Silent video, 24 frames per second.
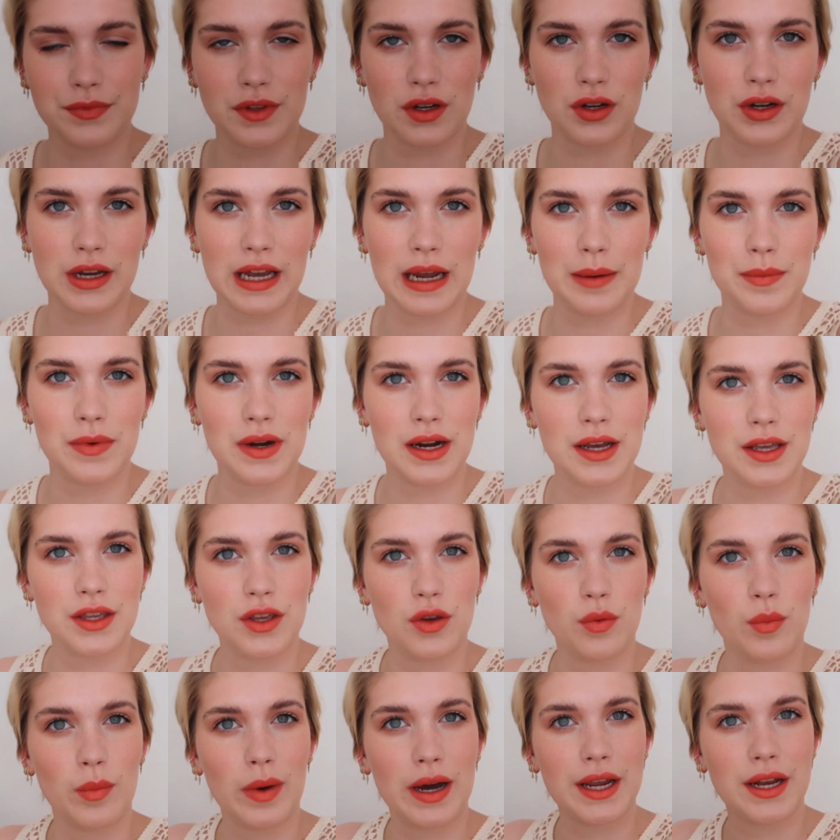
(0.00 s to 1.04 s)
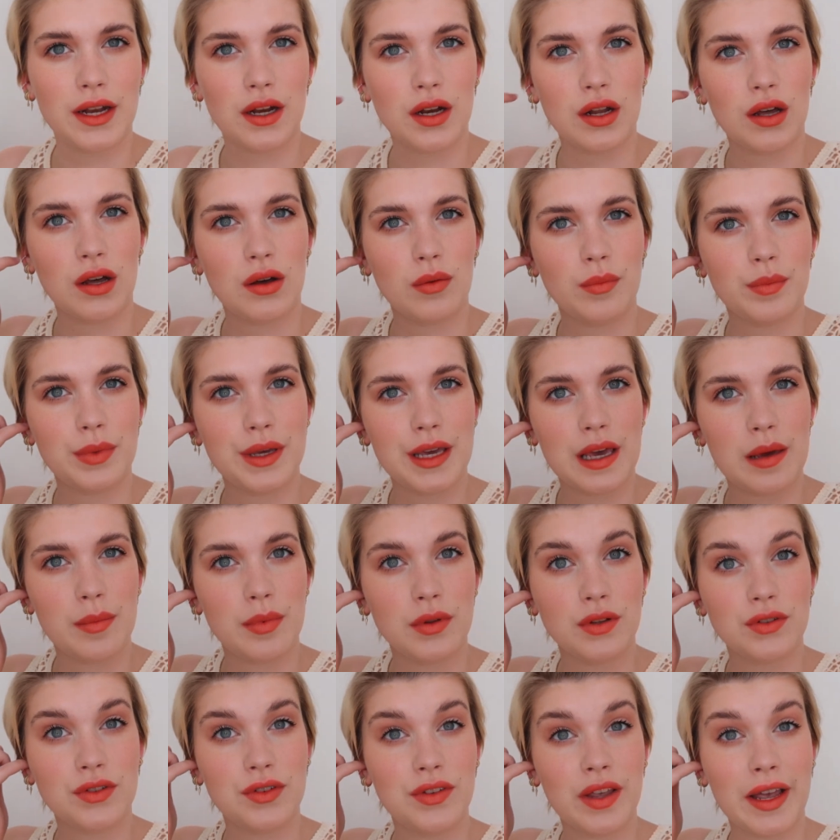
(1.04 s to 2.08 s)
on camera you might not be
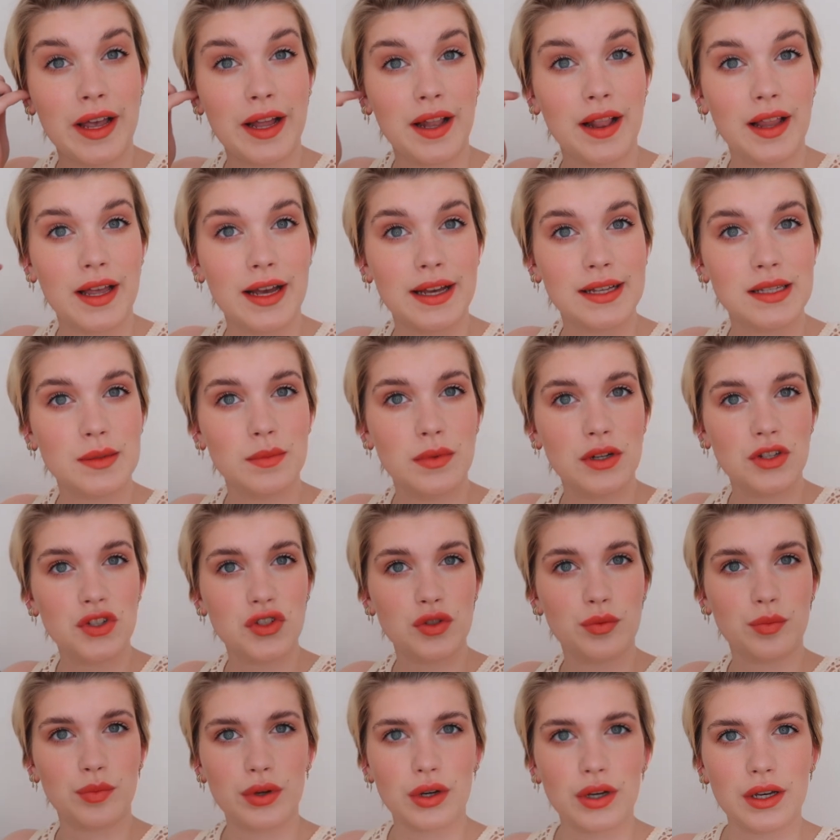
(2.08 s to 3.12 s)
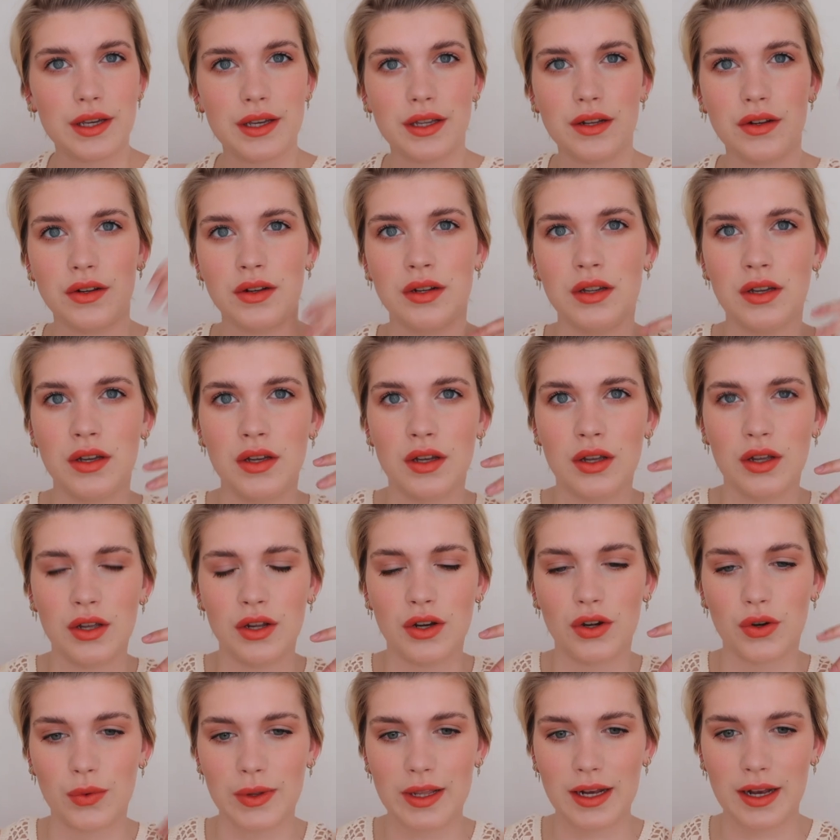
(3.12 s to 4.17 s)
able to tell as much, but in
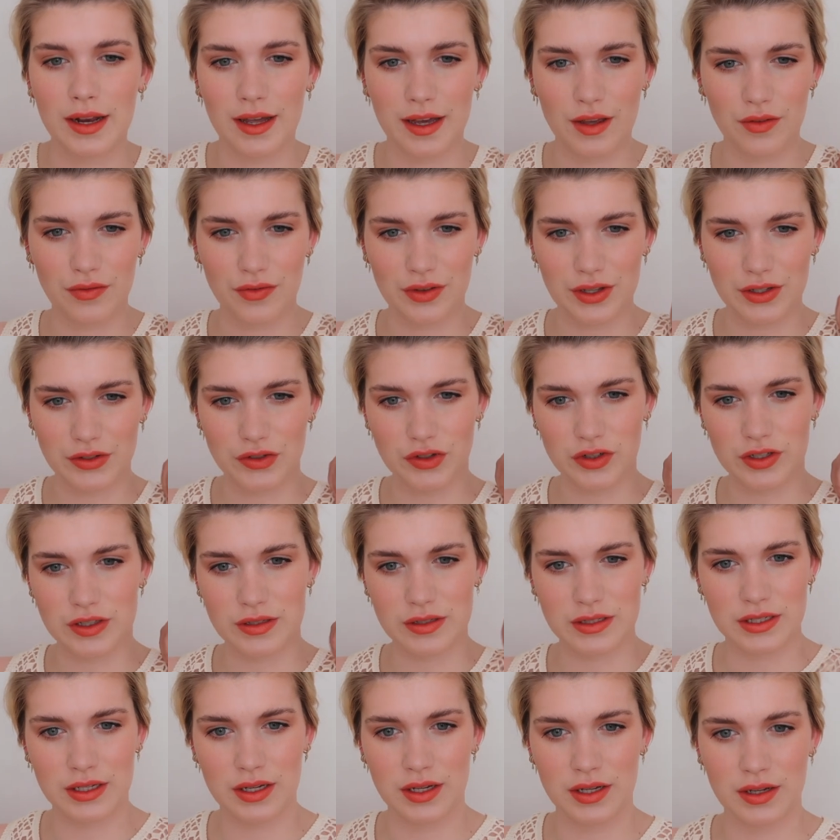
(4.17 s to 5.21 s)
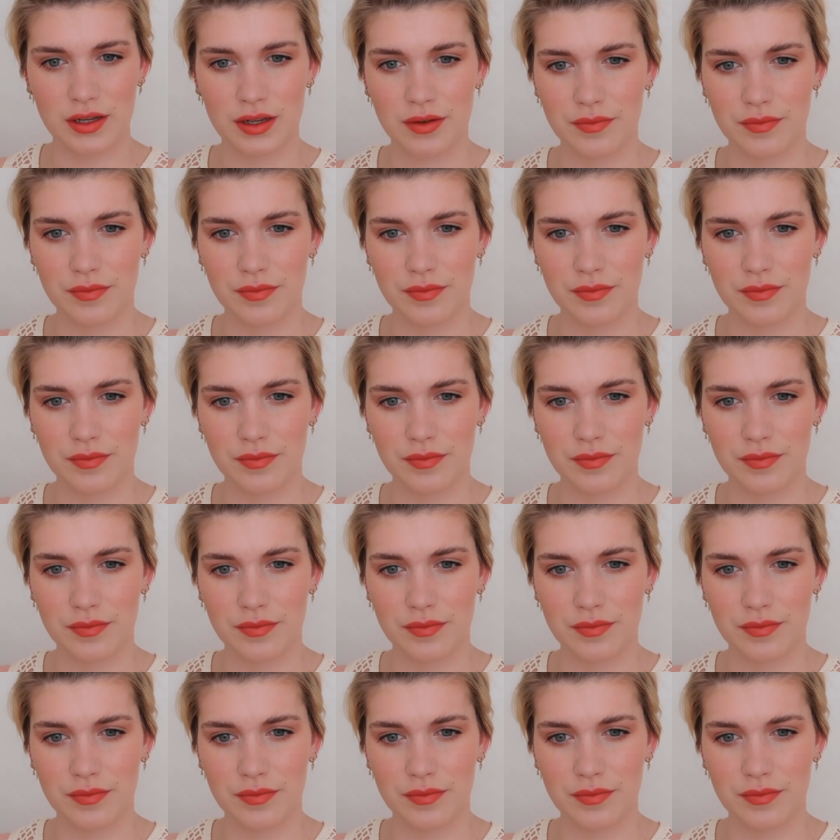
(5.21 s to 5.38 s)
real life it just